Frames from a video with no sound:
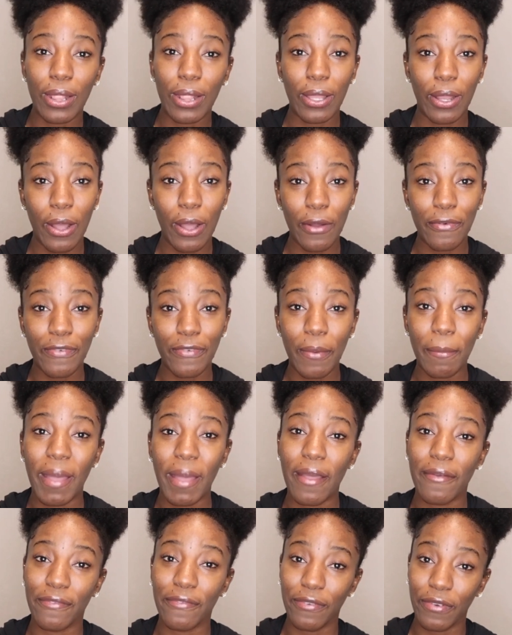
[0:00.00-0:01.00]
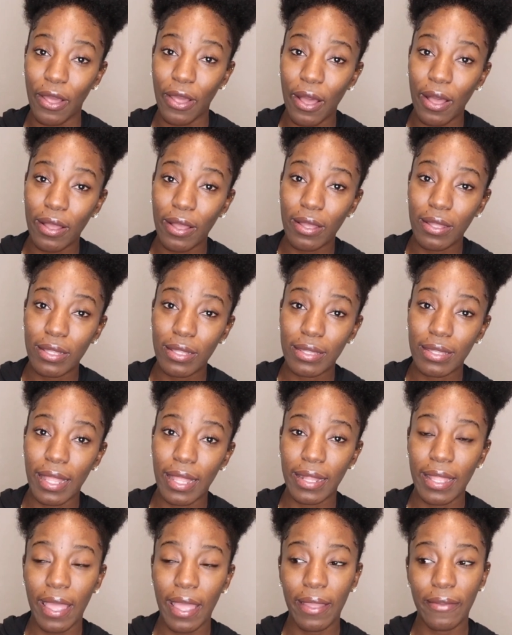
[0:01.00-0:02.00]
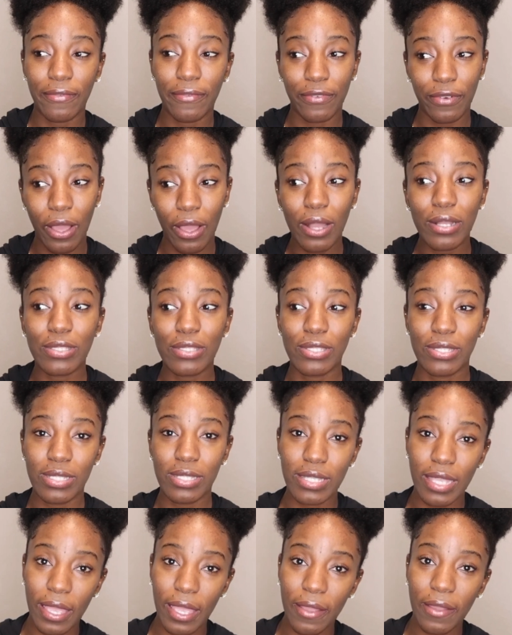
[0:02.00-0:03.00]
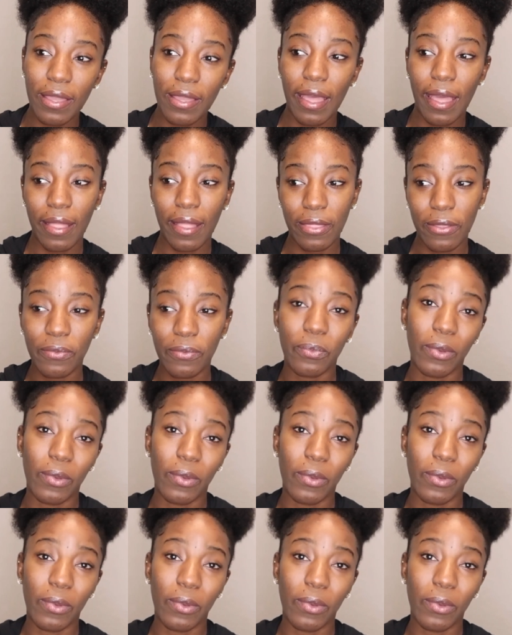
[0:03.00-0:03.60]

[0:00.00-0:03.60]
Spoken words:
Look out for my vlog that I vlogged today at the,